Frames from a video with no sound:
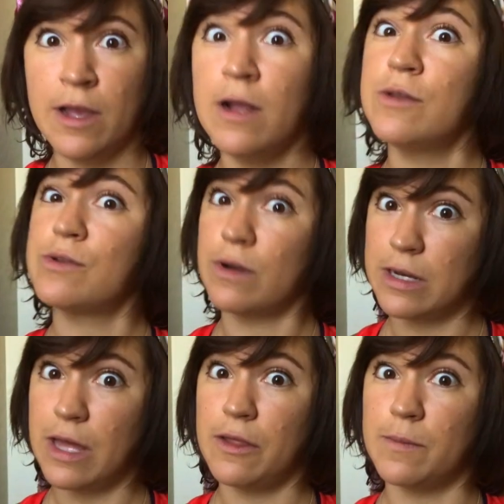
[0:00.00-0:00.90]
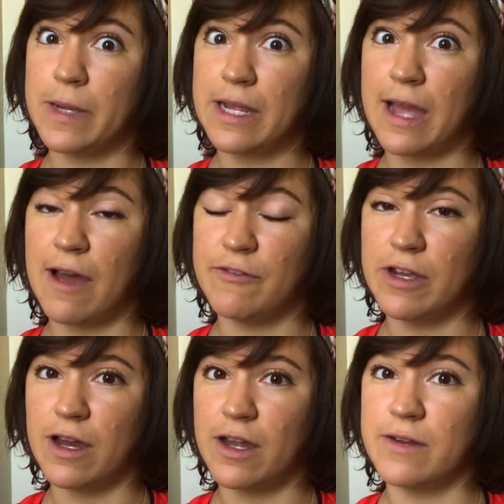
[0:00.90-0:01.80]
So another big
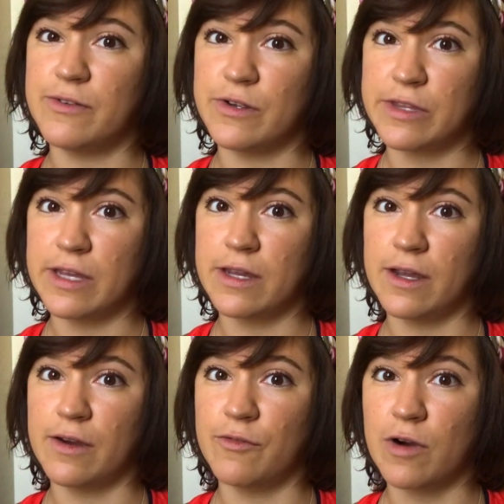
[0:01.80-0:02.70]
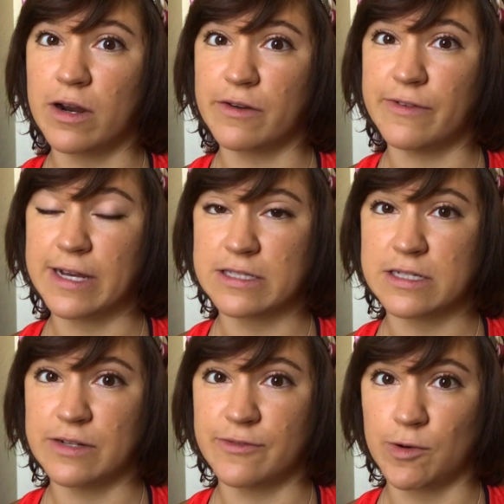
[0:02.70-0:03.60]
caveat, if you're thinking of water
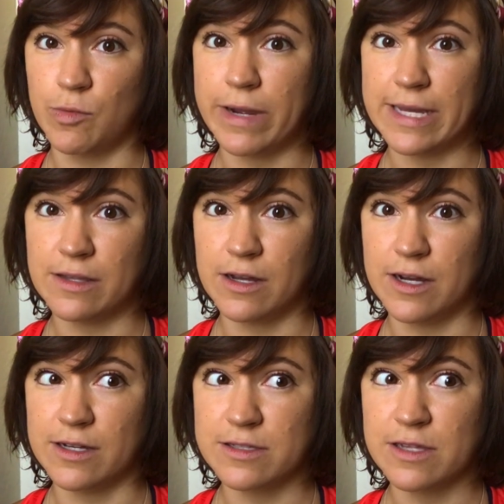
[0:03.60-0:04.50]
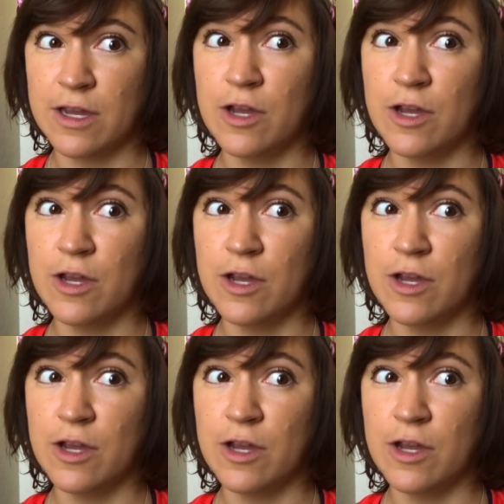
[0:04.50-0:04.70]
fasting for weight loss,